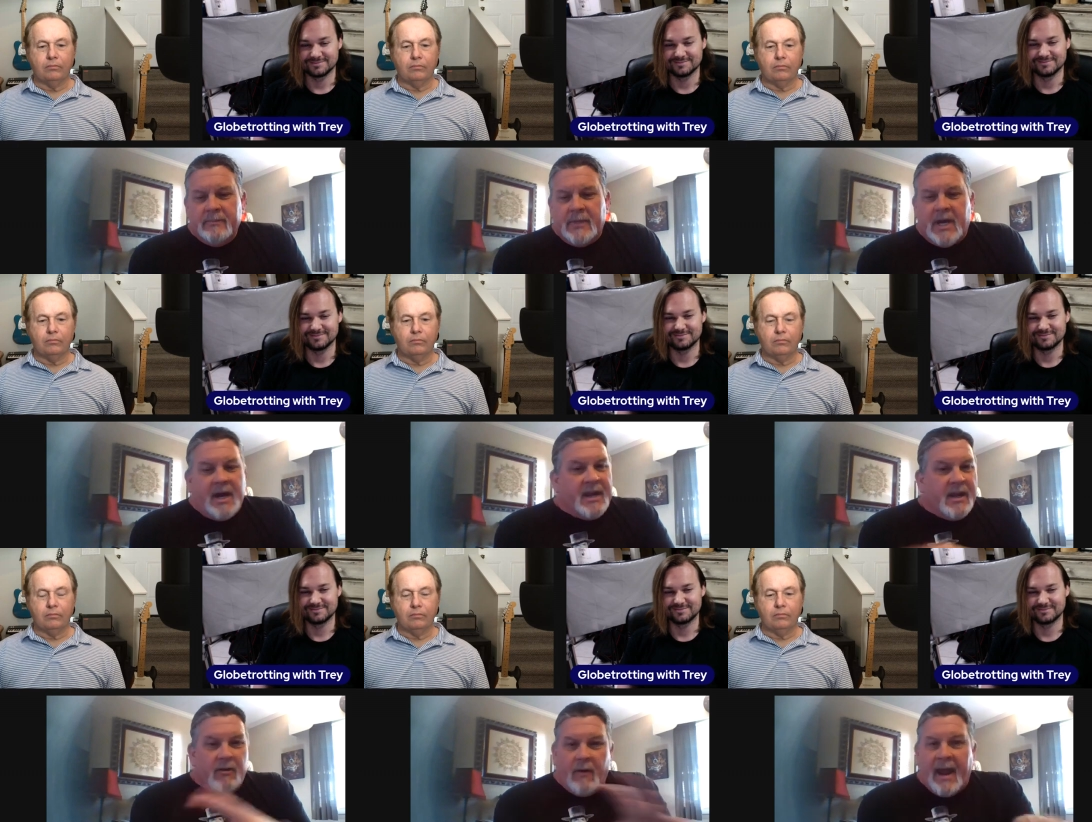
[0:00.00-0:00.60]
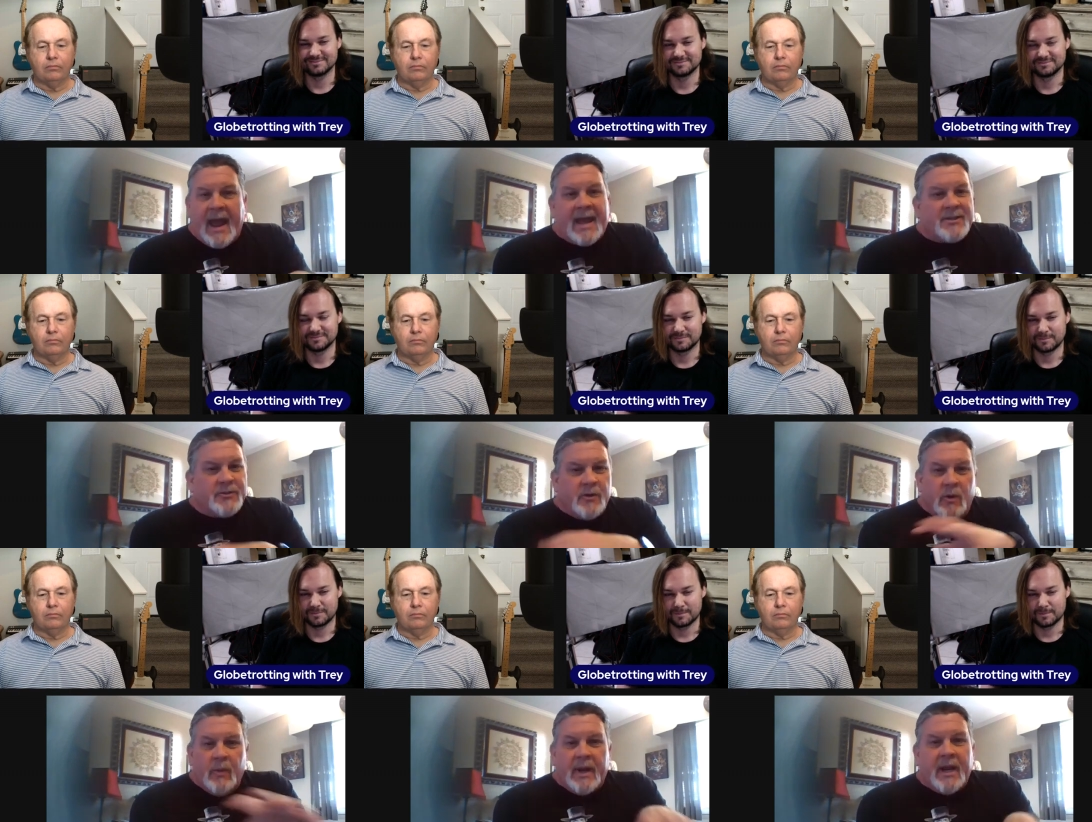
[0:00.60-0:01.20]
Speaker 1: cutting grass,
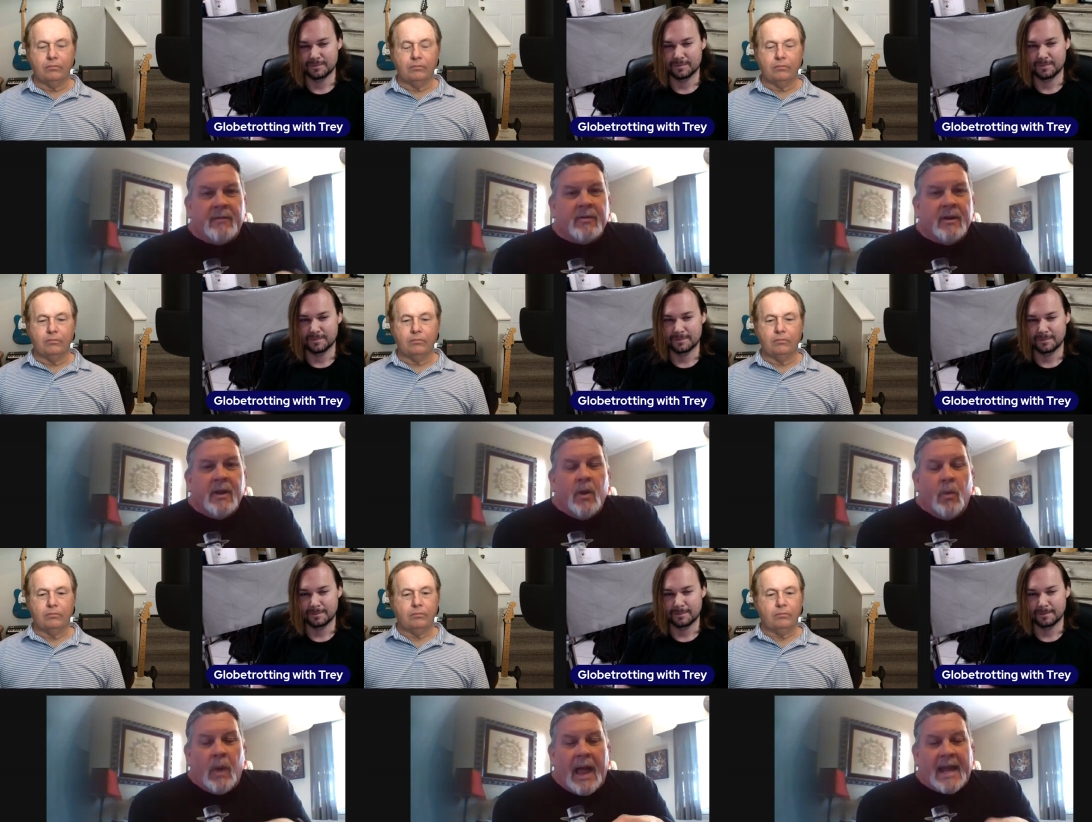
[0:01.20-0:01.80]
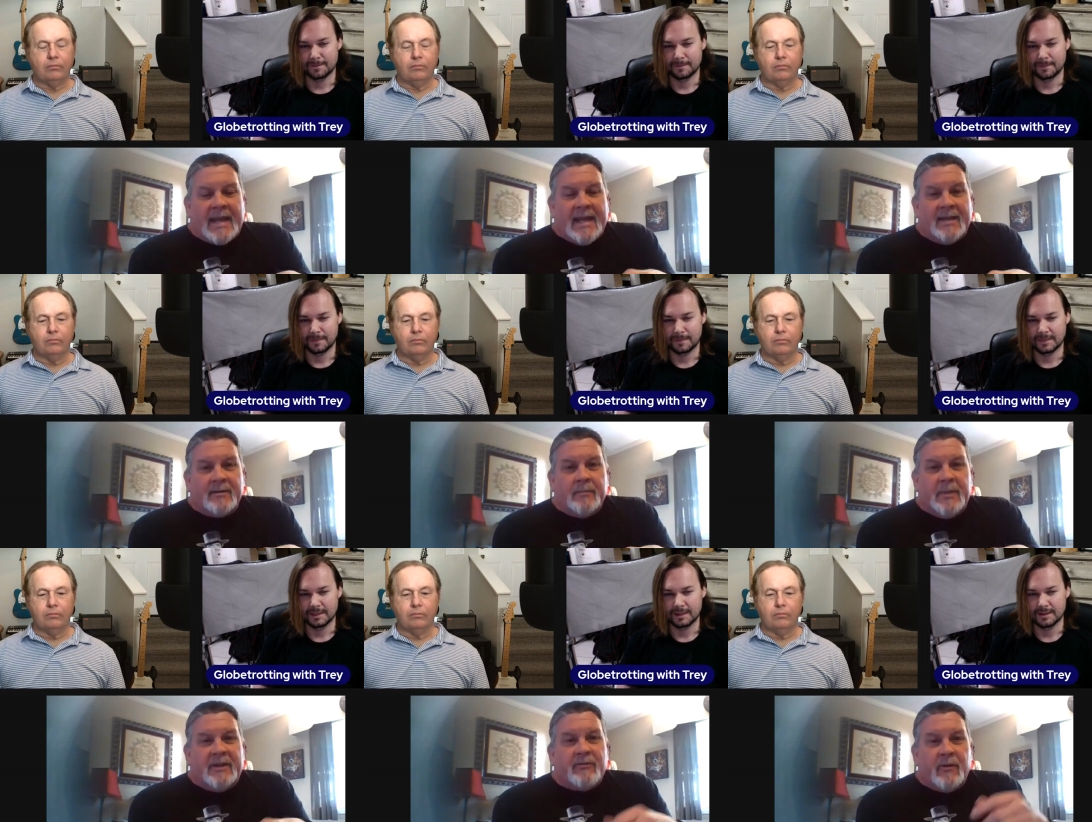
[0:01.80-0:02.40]
doing whatever. Well, I get
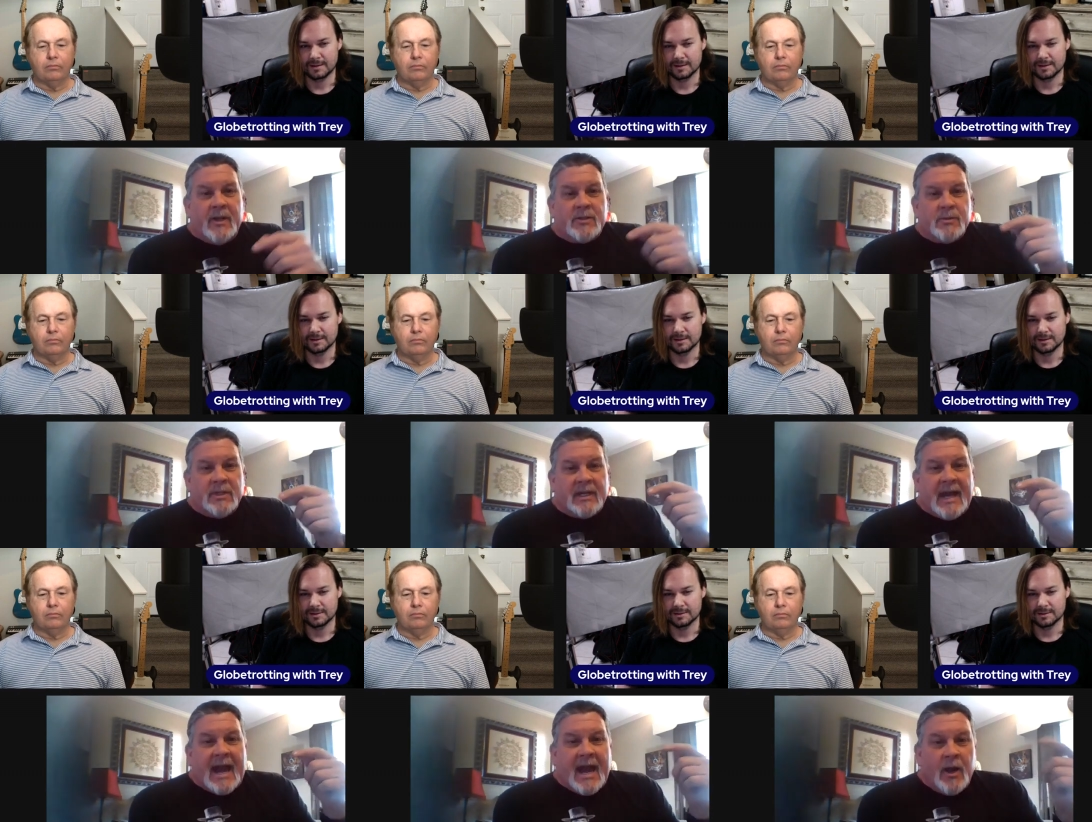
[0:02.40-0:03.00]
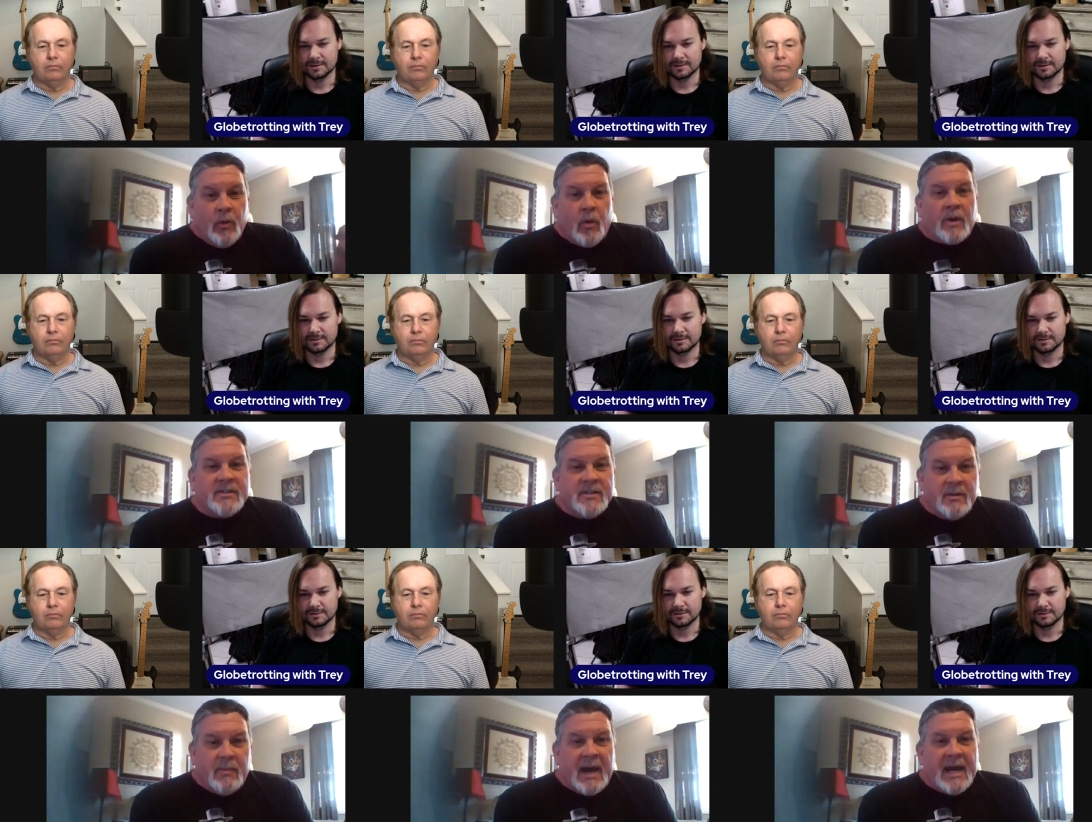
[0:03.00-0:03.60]
to be friends with a guy who works
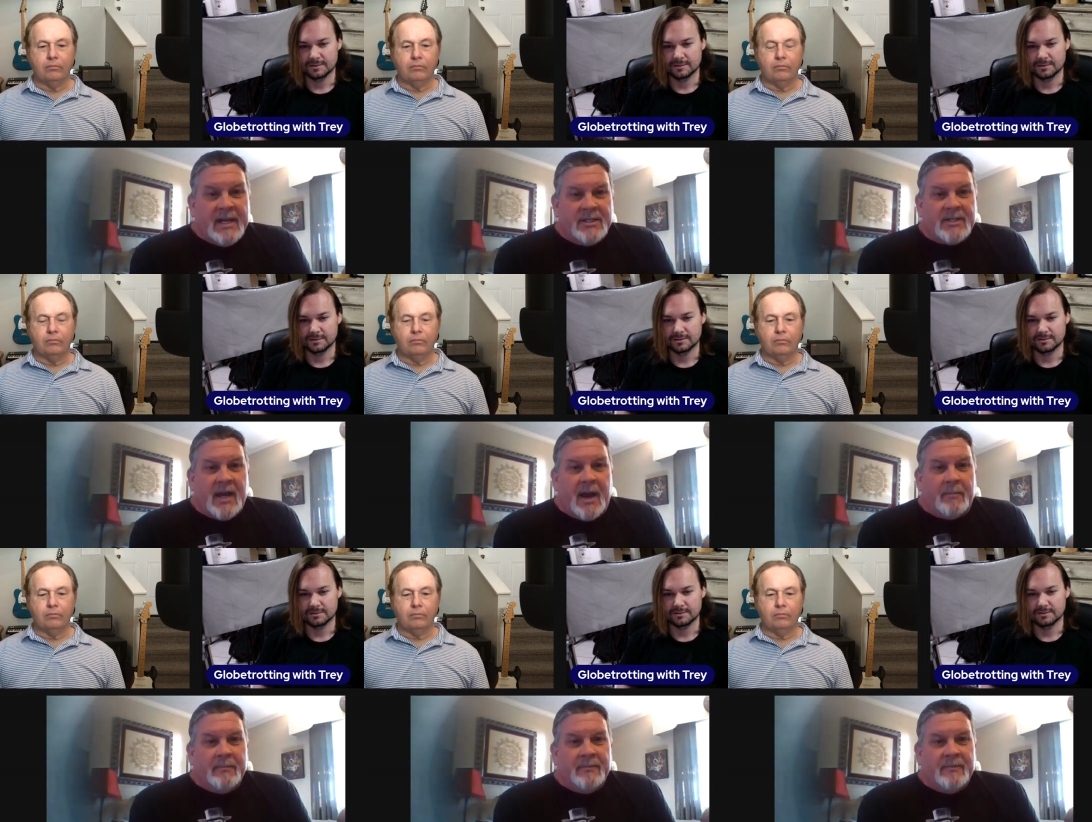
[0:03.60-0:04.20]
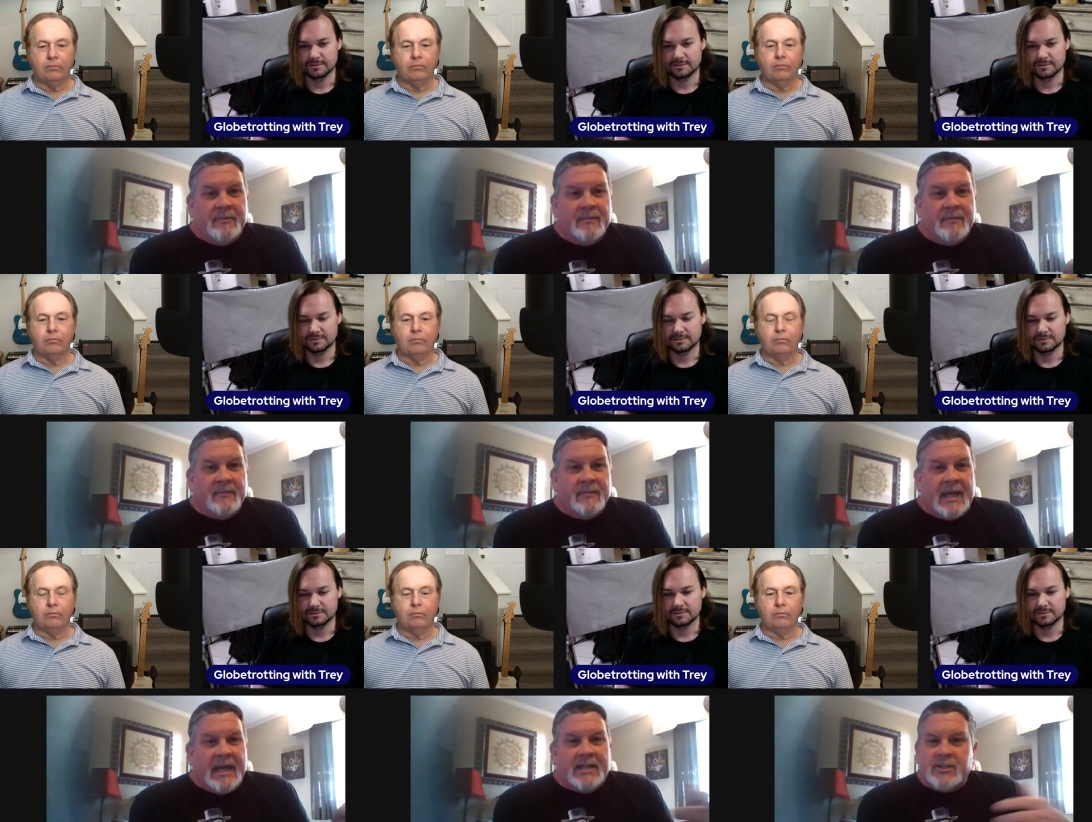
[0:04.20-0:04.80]
in the body shop.
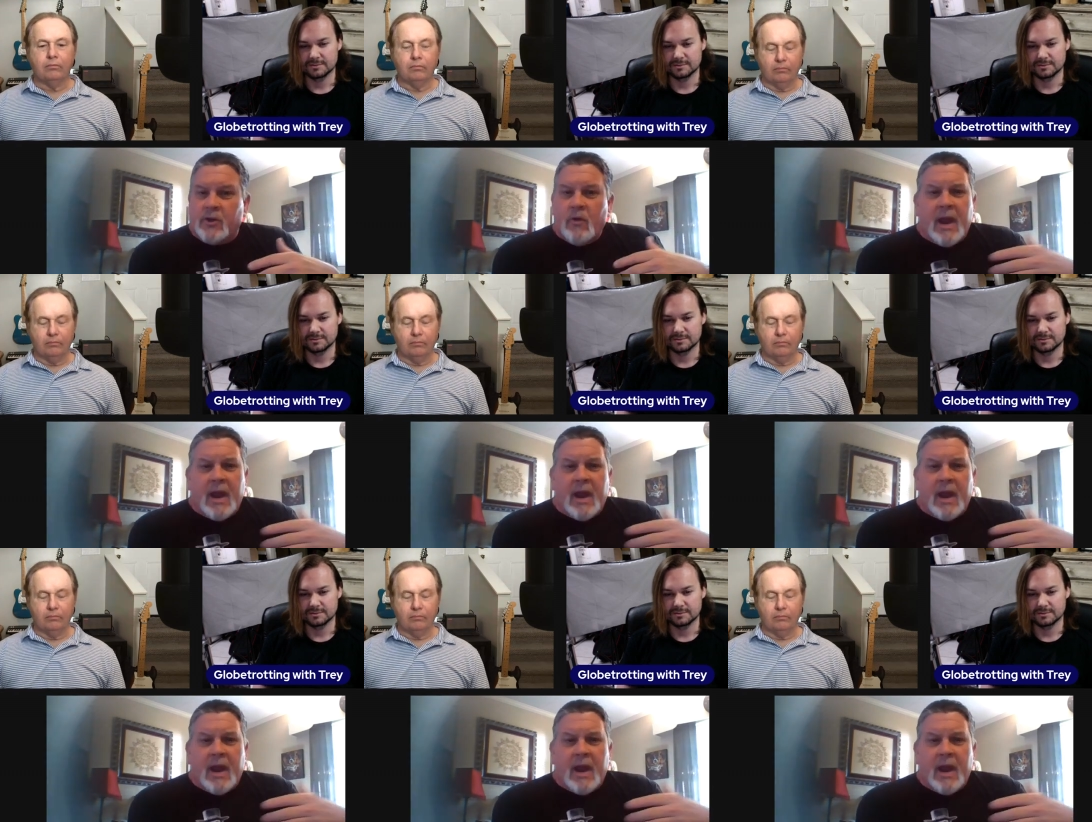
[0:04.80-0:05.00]
He's a